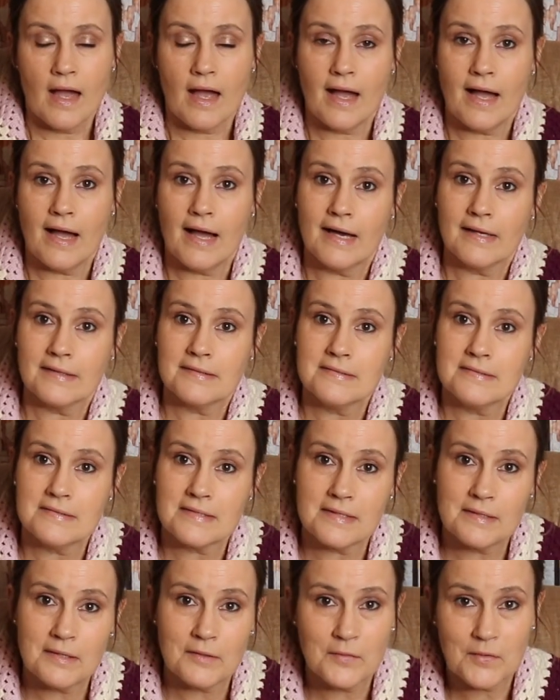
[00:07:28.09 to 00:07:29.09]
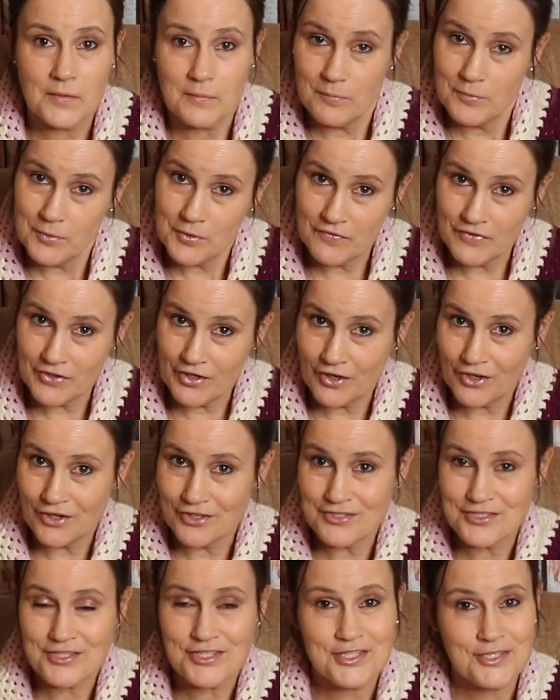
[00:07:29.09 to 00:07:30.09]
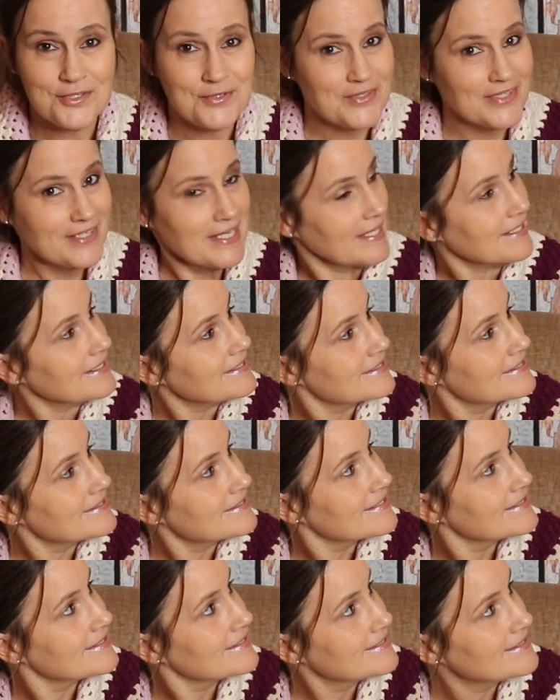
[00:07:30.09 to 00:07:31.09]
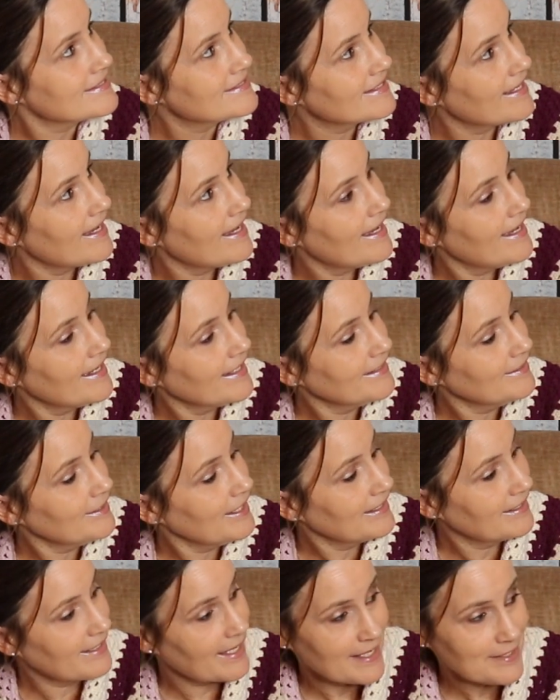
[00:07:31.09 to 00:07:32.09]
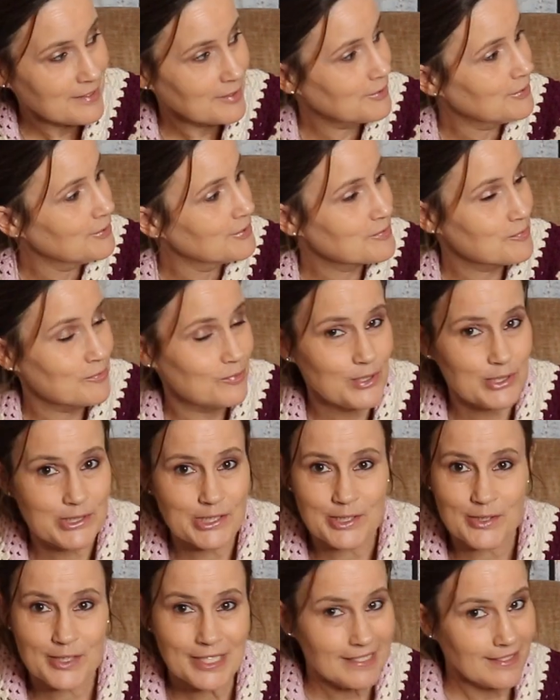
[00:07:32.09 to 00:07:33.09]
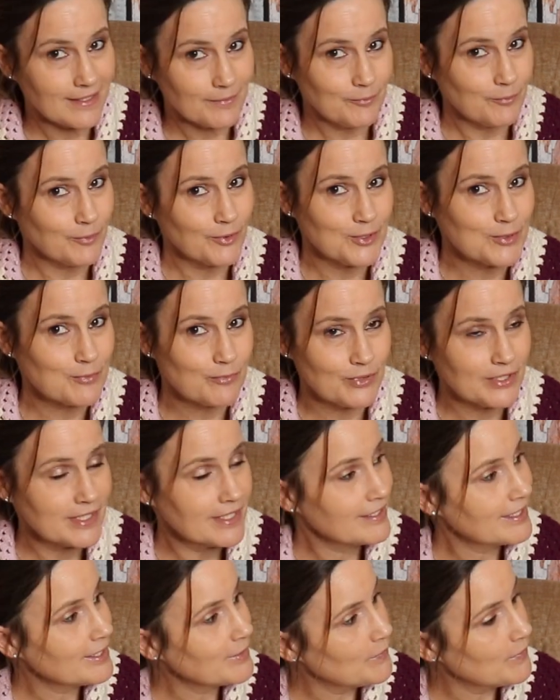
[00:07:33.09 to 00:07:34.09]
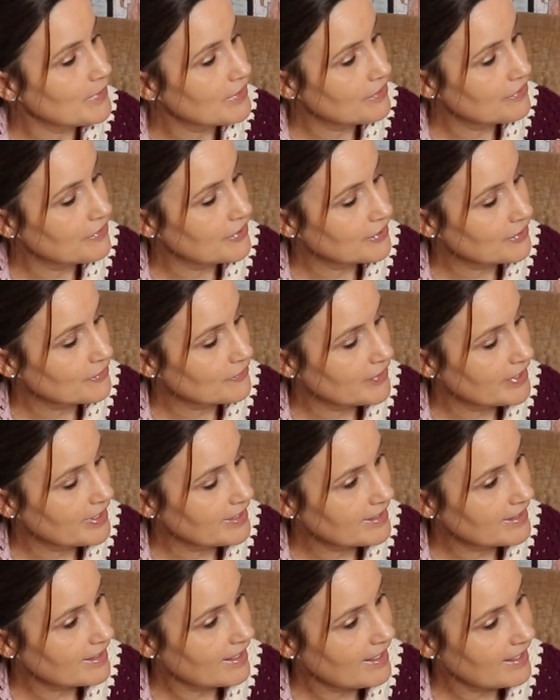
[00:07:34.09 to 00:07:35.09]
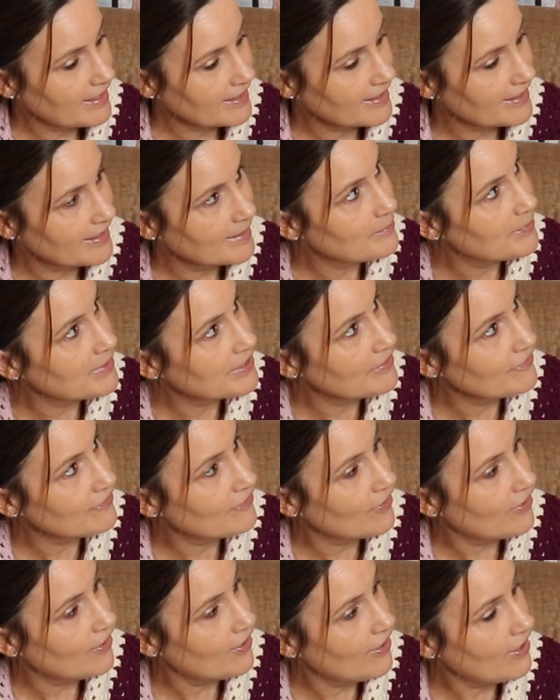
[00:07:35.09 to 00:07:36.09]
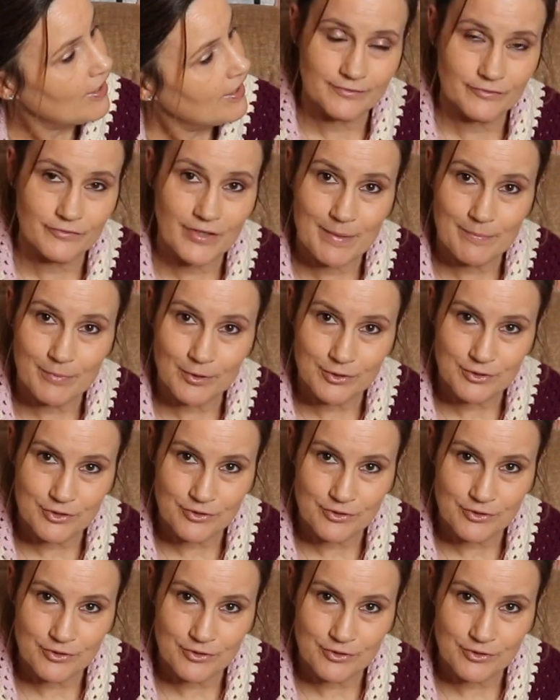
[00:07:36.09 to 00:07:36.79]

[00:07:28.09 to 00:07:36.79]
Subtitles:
And moving on to the next design, again it goes brilliantly with the green khaki pinafore, Rainbow